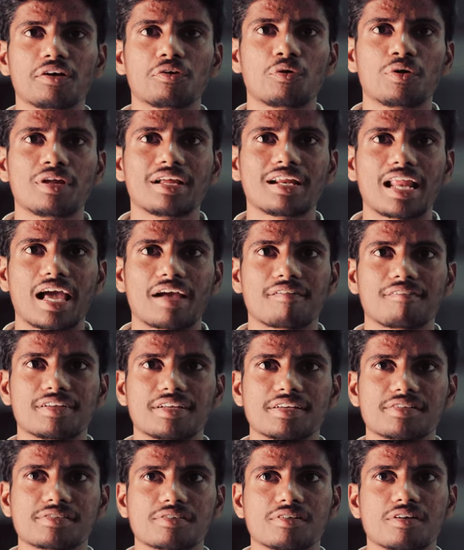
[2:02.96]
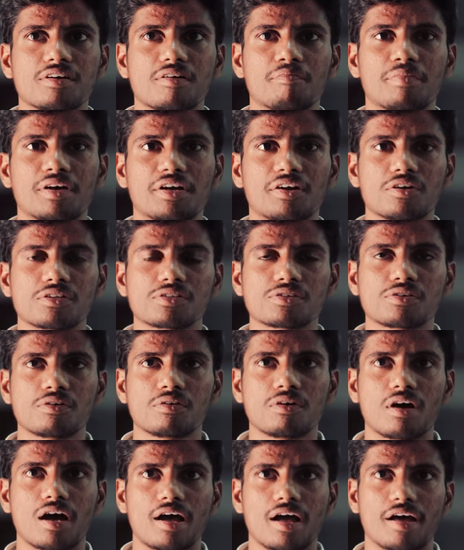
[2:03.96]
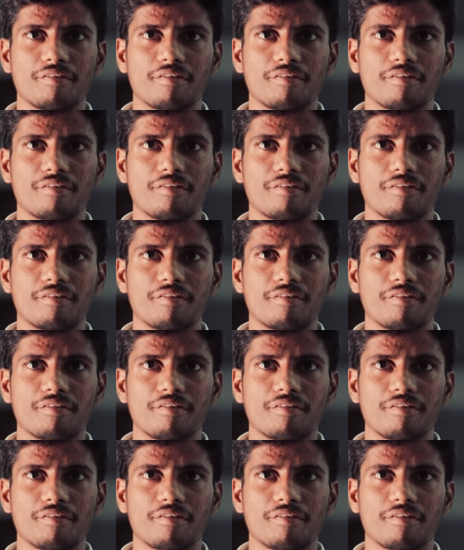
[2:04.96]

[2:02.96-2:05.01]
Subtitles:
coding languages but also